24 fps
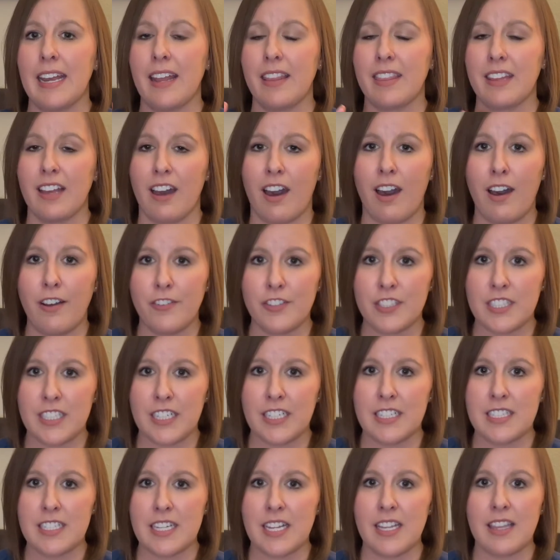the off
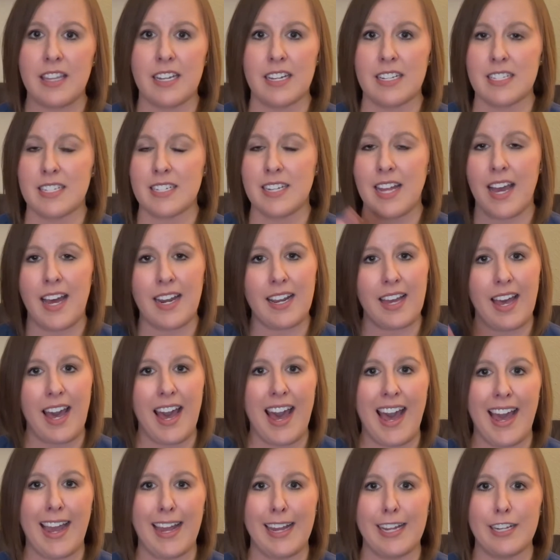season that is not a
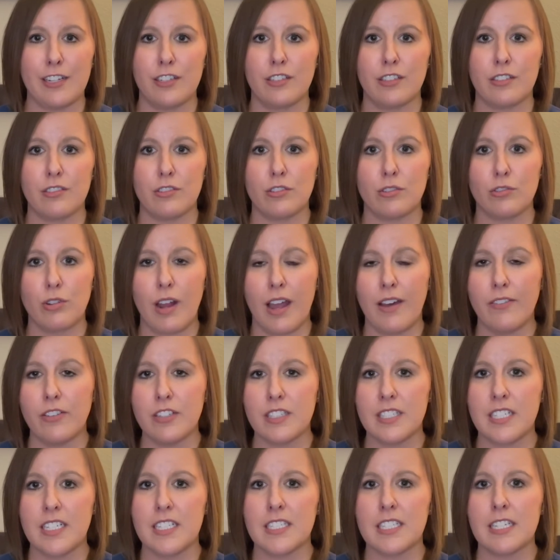high travel
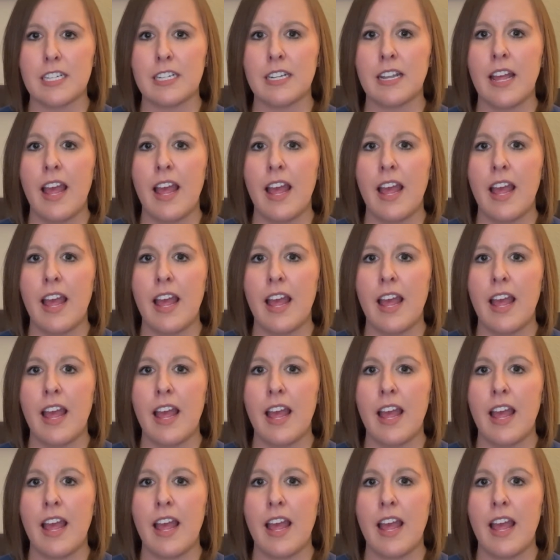season.